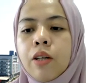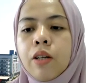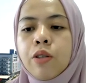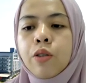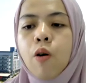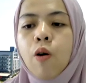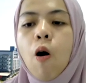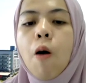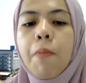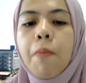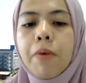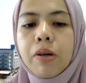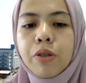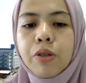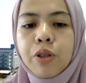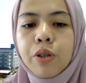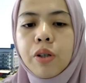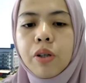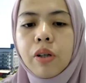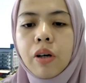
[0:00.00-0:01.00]
So
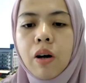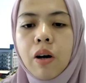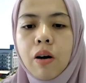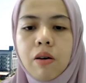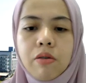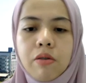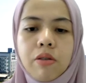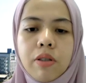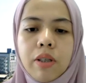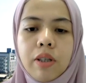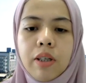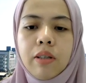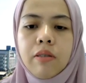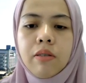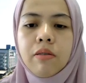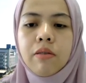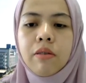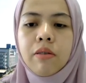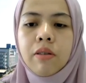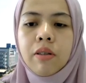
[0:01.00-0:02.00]
operational cost,
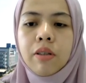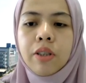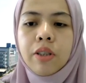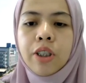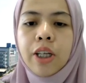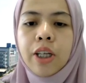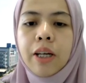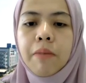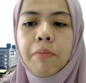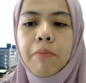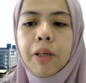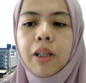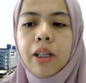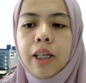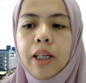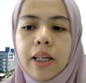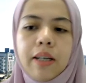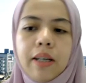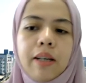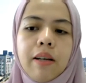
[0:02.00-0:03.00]
10
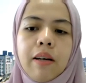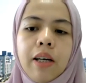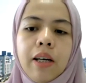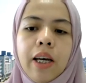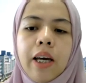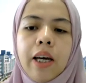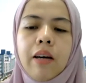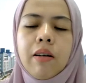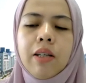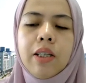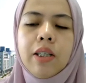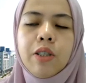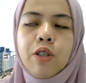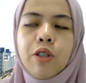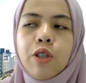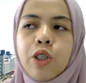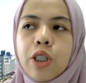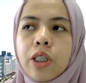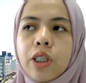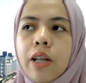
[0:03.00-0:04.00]
million. Okay, it's
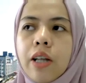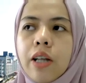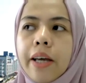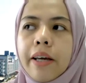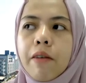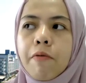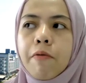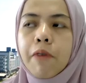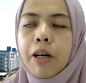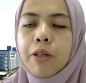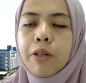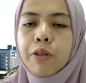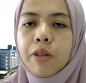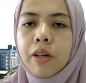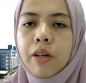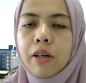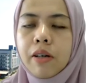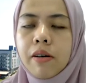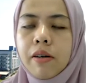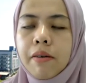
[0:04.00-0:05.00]
just like a
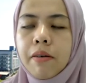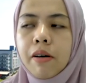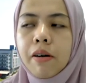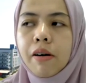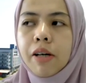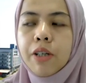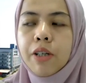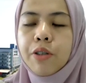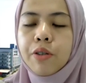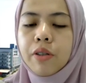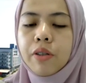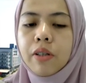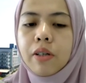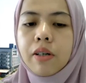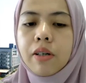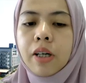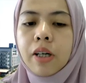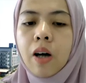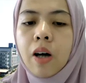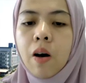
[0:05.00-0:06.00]

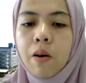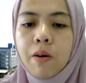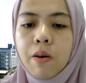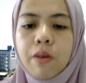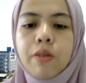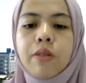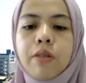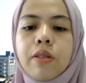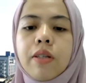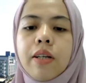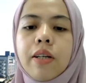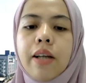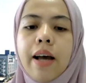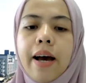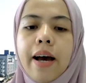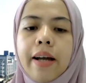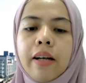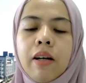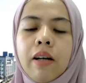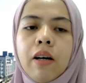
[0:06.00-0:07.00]
regular cost
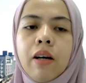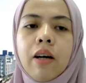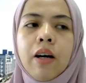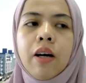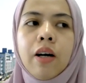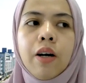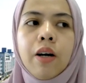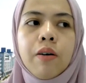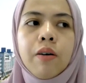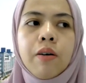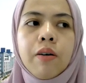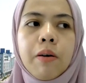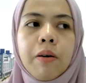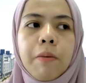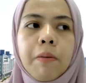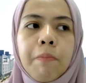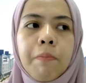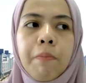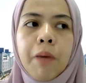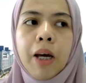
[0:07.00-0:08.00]
that
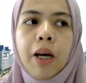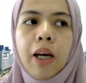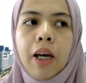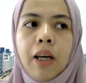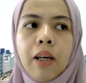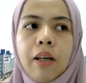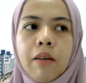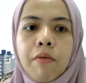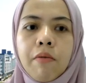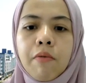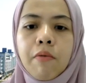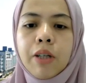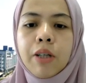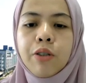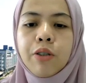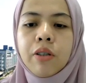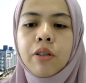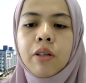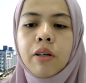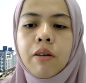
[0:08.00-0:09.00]
pay
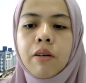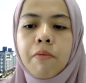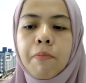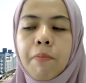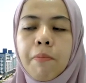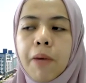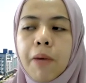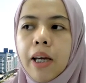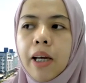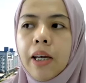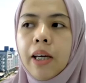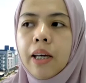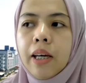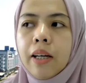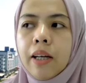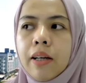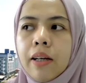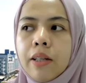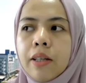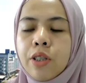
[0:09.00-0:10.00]

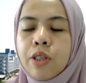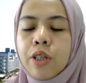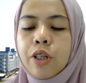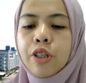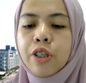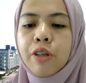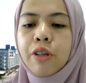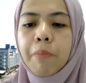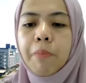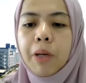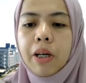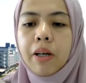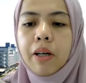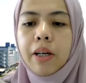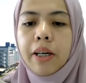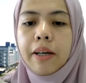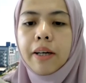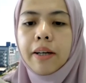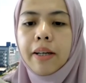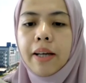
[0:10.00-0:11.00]
in a certain period.